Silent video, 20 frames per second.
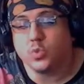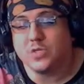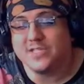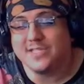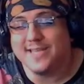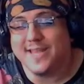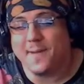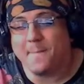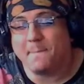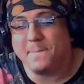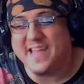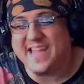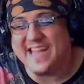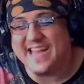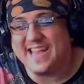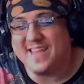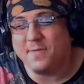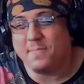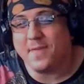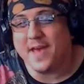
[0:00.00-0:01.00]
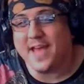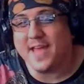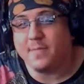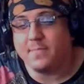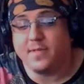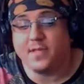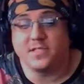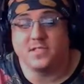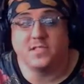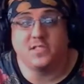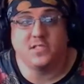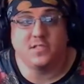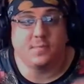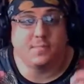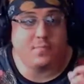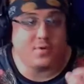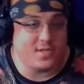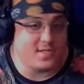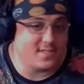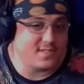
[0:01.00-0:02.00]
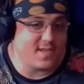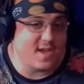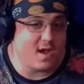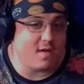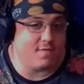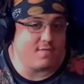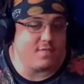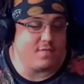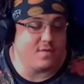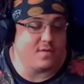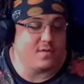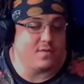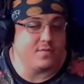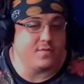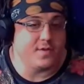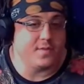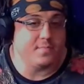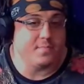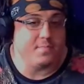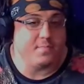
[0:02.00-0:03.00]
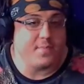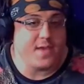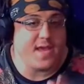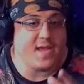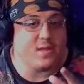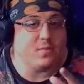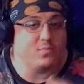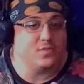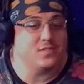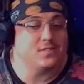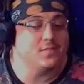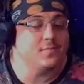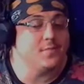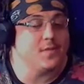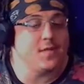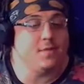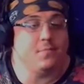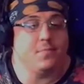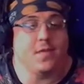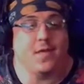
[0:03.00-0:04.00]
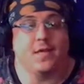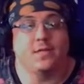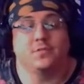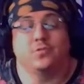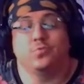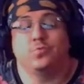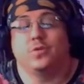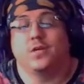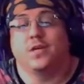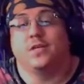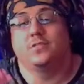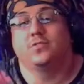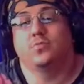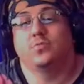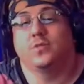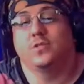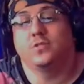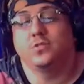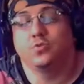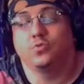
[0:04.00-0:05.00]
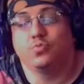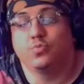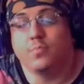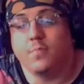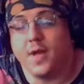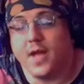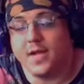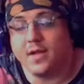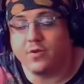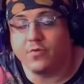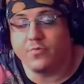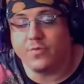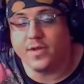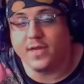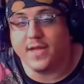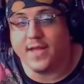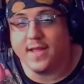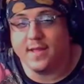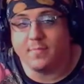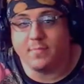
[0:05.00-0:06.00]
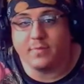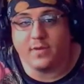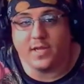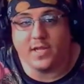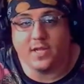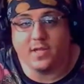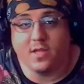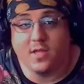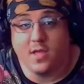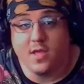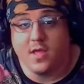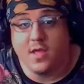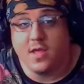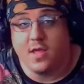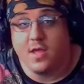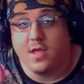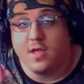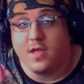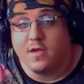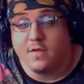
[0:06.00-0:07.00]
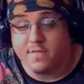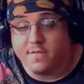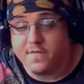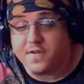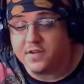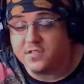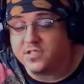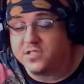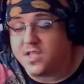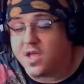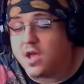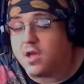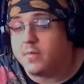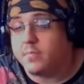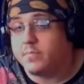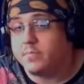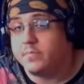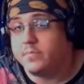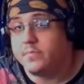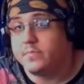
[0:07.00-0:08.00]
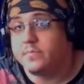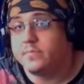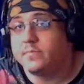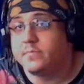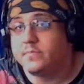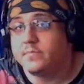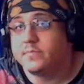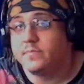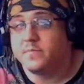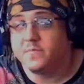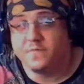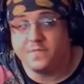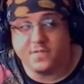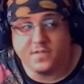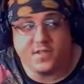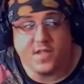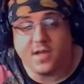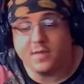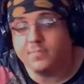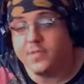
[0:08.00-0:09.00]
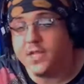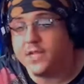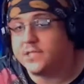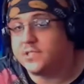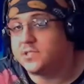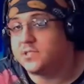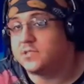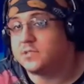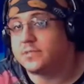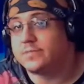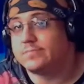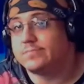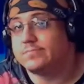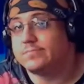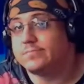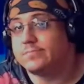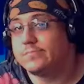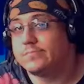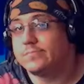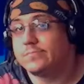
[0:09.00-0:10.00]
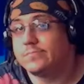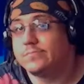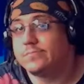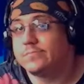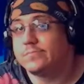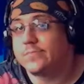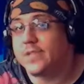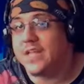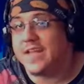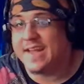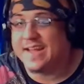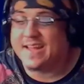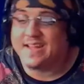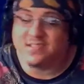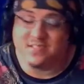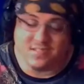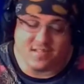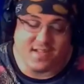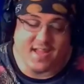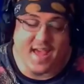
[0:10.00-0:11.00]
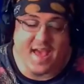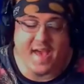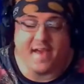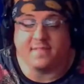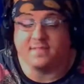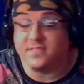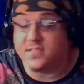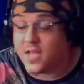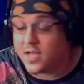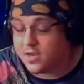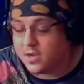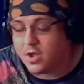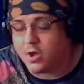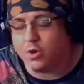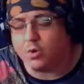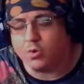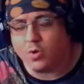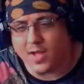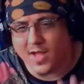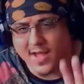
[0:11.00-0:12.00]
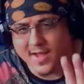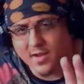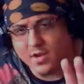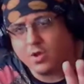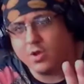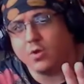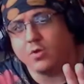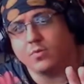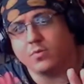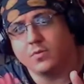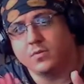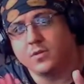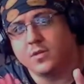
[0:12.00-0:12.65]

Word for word: what's up, beanie baby? It's your boy Tom Foolery back with some NBA 2K22 my career gameplay. First dub for Dub Nation against the Cavs. I know, I know.